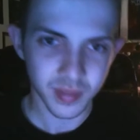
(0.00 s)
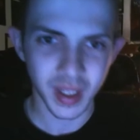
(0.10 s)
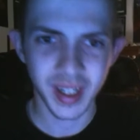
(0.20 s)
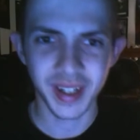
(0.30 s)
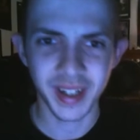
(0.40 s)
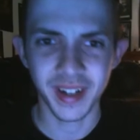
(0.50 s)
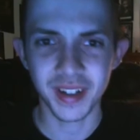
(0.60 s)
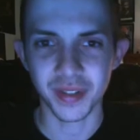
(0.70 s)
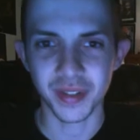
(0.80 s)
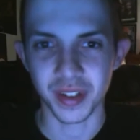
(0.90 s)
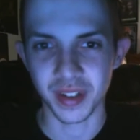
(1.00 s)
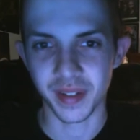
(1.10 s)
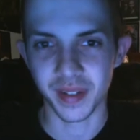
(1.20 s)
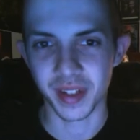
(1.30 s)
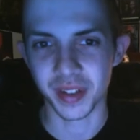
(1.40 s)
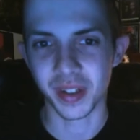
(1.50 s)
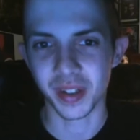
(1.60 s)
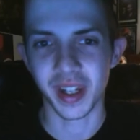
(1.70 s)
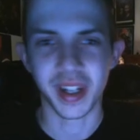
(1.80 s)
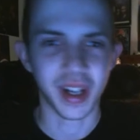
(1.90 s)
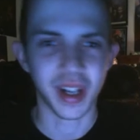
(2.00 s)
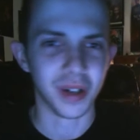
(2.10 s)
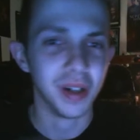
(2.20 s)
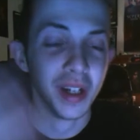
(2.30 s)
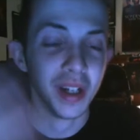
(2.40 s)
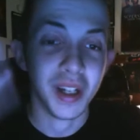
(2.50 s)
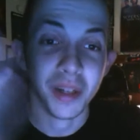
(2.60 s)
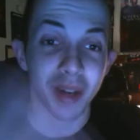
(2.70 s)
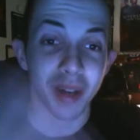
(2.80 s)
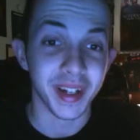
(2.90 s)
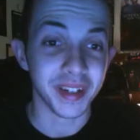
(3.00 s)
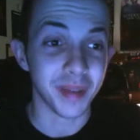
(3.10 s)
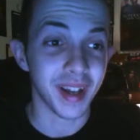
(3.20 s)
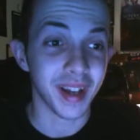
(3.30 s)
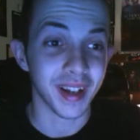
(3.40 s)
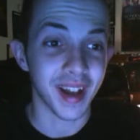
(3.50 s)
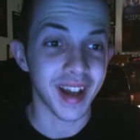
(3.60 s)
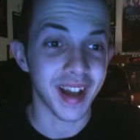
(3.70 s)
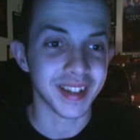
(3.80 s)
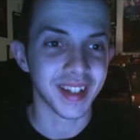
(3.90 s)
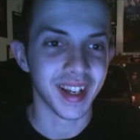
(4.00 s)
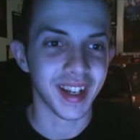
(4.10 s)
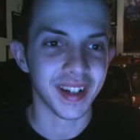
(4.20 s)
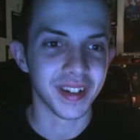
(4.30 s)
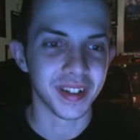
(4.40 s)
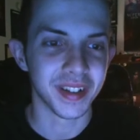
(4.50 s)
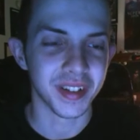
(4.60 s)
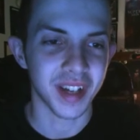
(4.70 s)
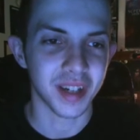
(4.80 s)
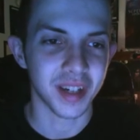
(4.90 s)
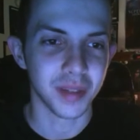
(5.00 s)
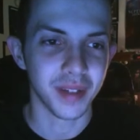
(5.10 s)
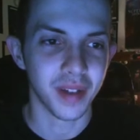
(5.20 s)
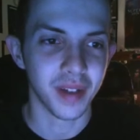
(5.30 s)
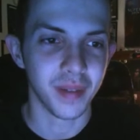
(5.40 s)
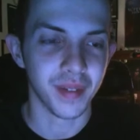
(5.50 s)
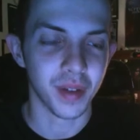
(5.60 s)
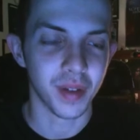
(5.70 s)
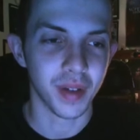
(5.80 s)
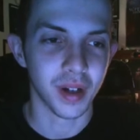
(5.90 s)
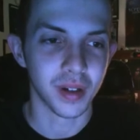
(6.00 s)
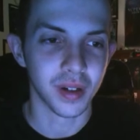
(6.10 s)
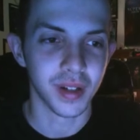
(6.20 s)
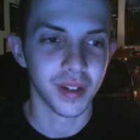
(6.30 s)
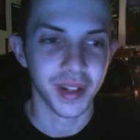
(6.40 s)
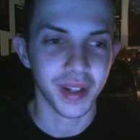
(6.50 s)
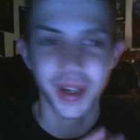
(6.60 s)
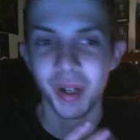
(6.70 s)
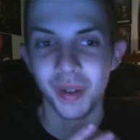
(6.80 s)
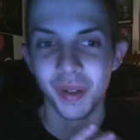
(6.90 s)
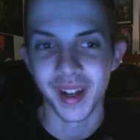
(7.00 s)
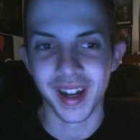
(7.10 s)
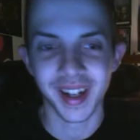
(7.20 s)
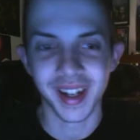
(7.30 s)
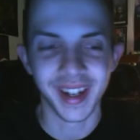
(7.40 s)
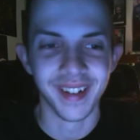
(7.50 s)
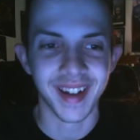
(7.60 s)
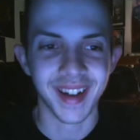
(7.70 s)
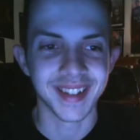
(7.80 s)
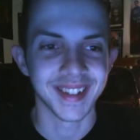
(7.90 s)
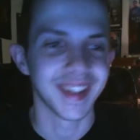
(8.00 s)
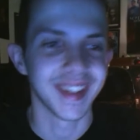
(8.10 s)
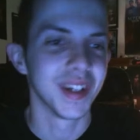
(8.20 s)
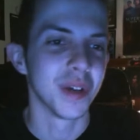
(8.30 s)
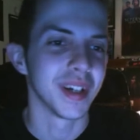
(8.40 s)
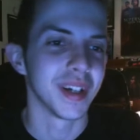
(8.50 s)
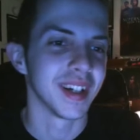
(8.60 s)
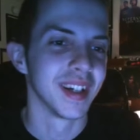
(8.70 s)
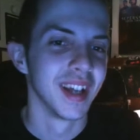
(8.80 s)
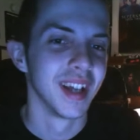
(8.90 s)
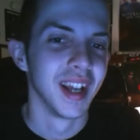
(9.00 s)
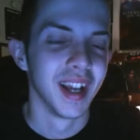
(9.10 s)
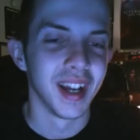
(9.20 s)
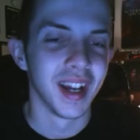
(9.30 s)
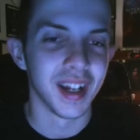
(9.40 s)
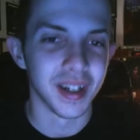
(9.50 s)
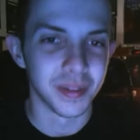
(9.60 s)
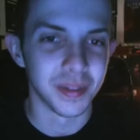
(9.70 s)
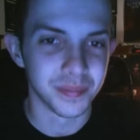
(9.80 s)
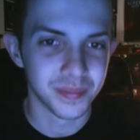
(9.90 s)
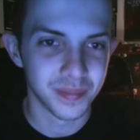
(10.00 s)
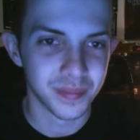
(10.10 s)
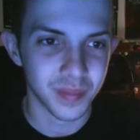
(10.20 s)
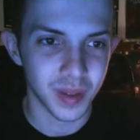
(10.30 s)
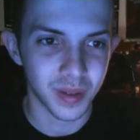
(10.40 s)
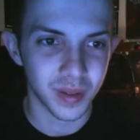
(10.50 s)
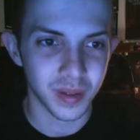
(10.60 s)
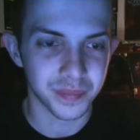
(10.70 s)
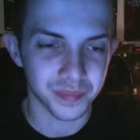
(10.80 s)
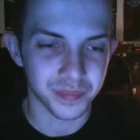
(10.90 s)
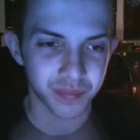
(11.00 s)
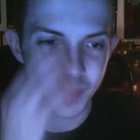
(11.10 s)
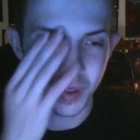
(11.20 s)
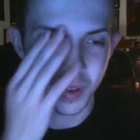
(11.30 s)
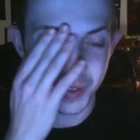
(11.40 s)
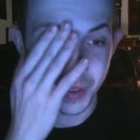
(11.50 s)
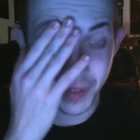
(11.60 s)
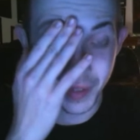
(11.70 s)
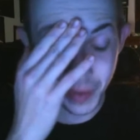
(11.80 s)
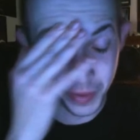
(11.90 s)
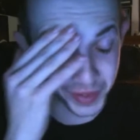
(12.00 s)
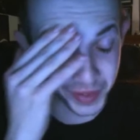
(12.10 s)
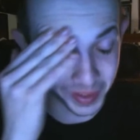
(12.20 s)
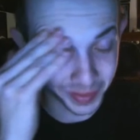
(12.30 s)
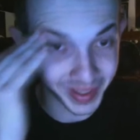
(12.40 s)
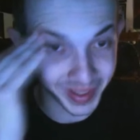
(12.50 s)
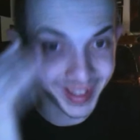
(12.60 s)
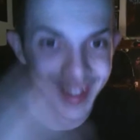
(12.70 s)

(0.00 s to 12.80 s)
And, I was frustrated because, okay, now Brandy's mad at Ash again, and she's not going to believe him, even though we all clearly know that, Ash is the hero here. Or as good of a hero as he can be.